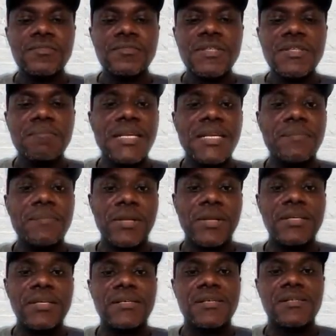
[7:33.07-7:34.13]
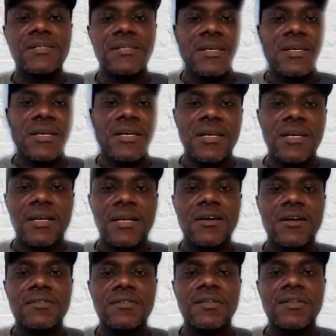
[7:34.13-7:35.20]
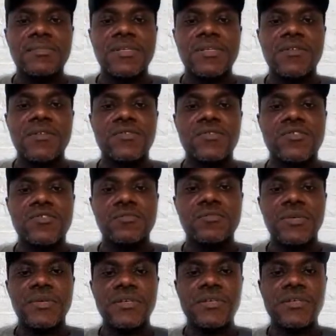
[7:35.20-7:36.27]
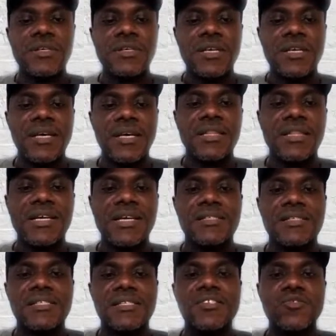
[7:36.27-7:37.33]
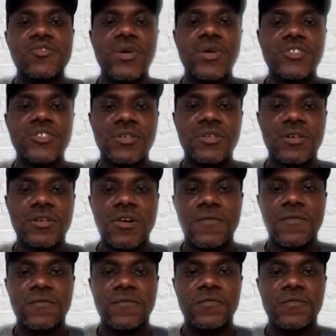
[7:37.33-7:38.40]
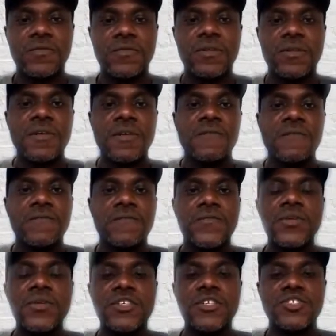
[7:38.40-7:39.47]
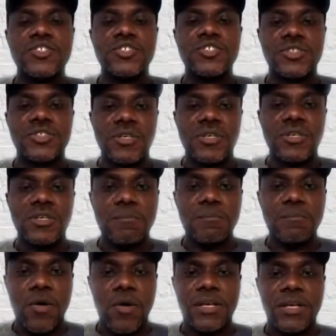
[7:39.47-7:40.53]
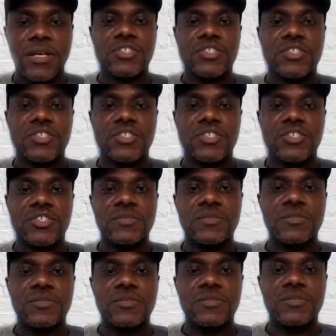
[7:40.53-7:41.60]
manipulated, and allow themselves to be in that situation of foolish, mawkish position,